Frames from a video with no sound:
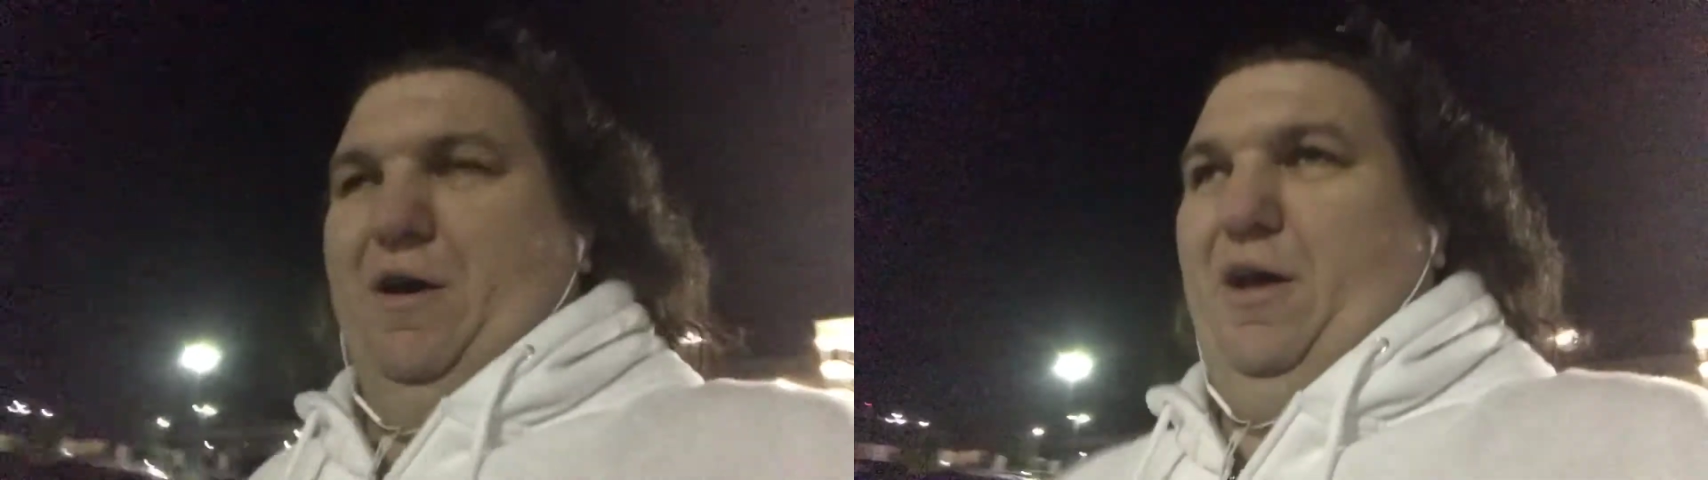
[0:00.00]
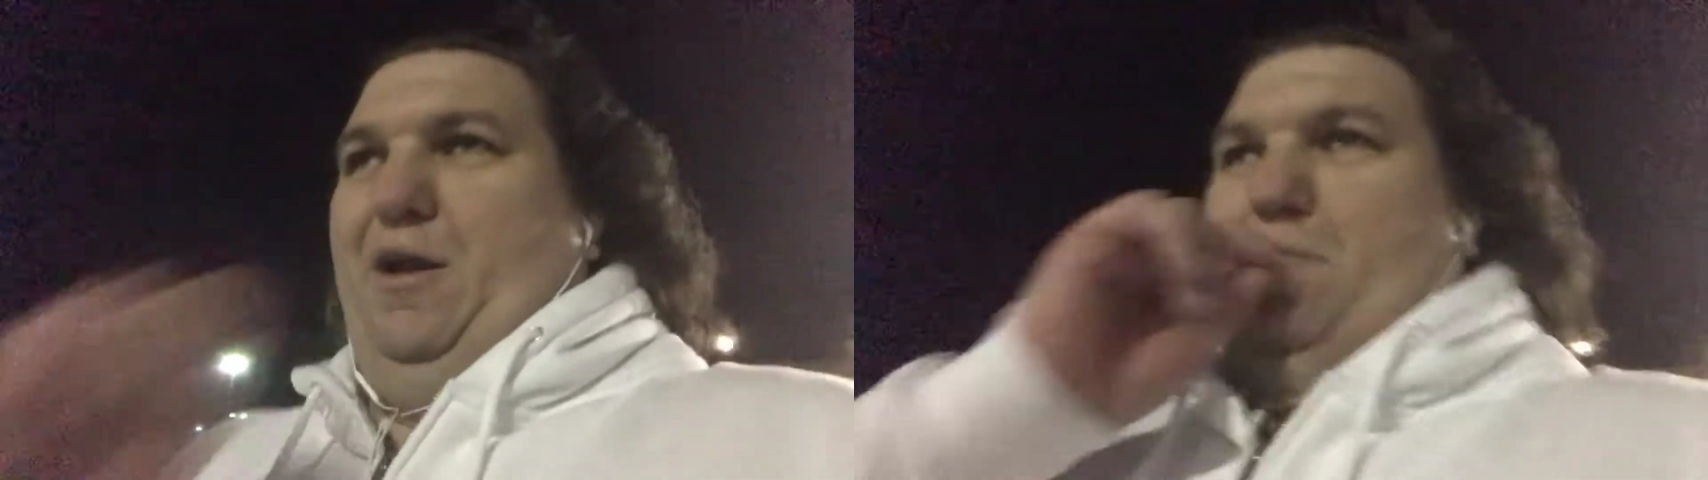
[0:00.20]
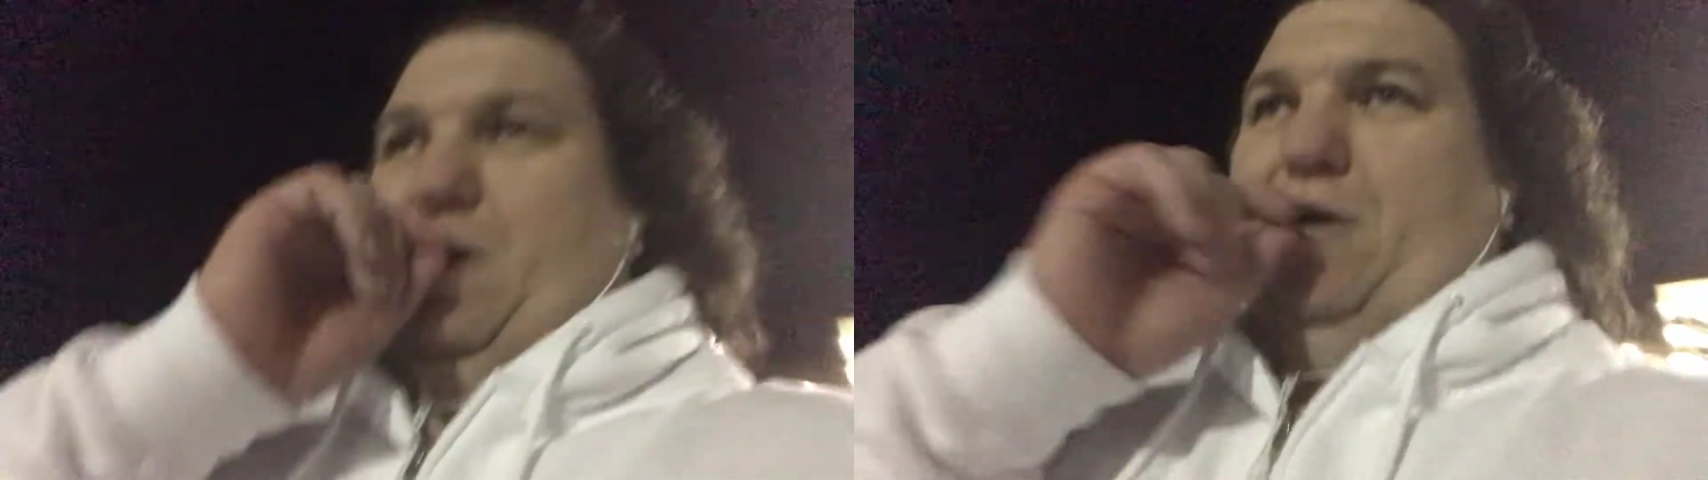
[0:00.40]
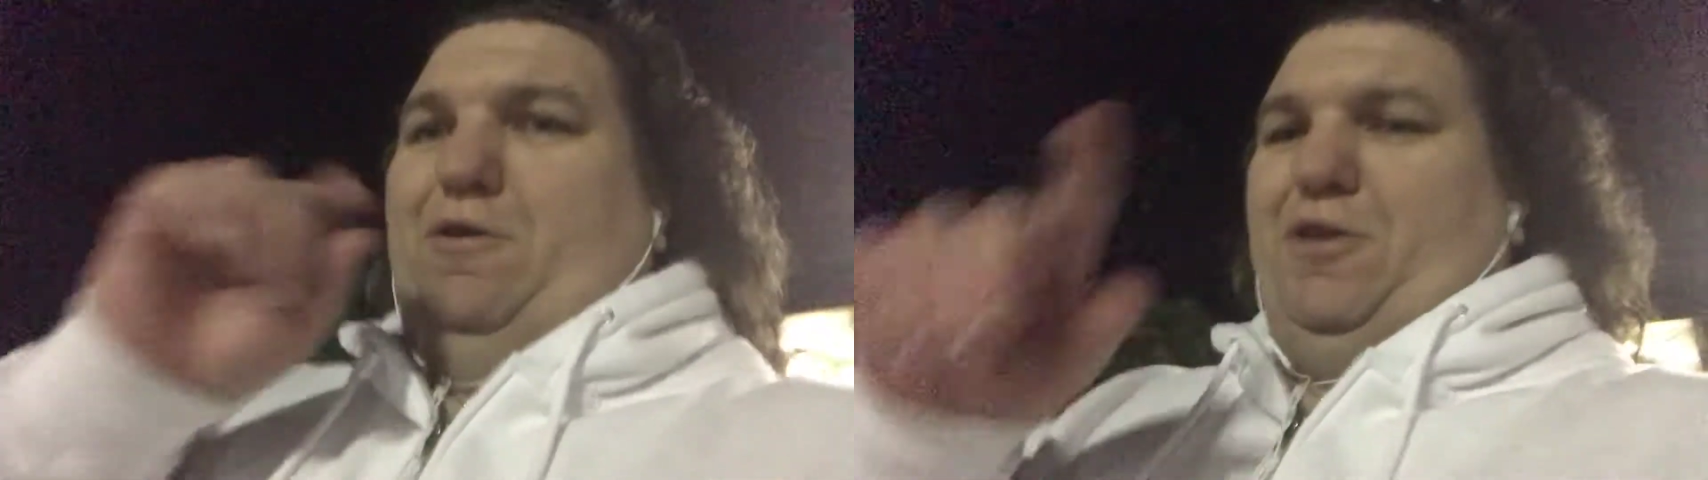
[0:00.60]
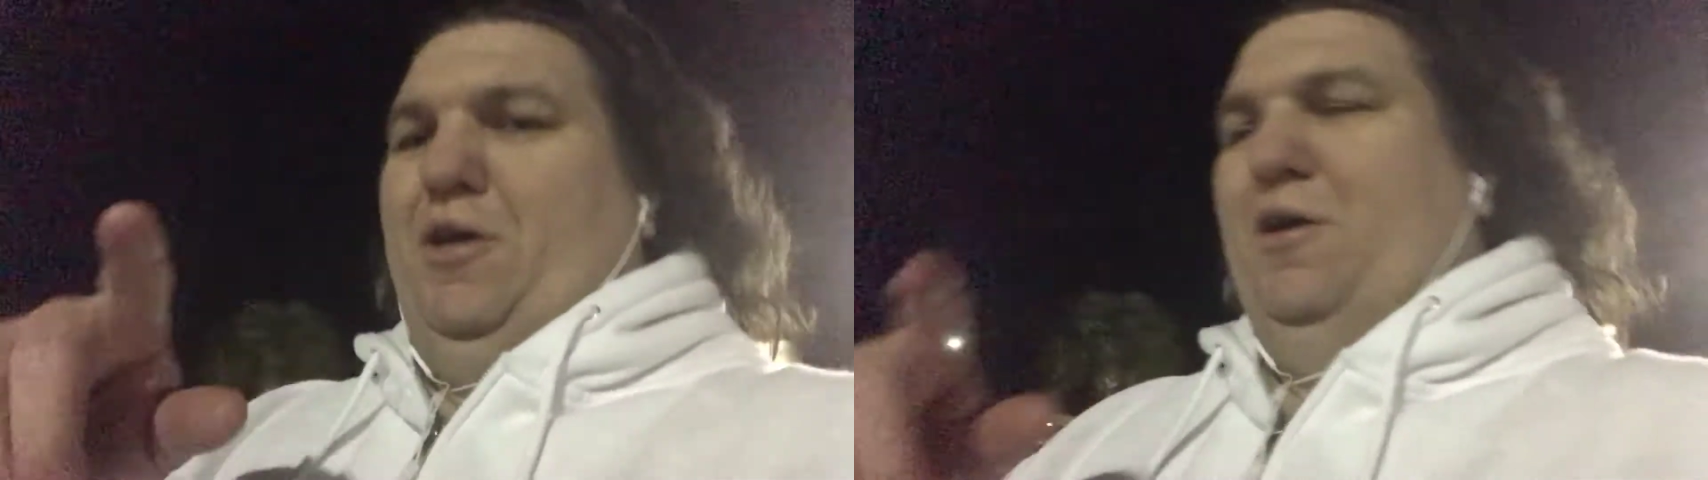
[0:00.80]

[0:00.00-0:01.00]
in the mouth,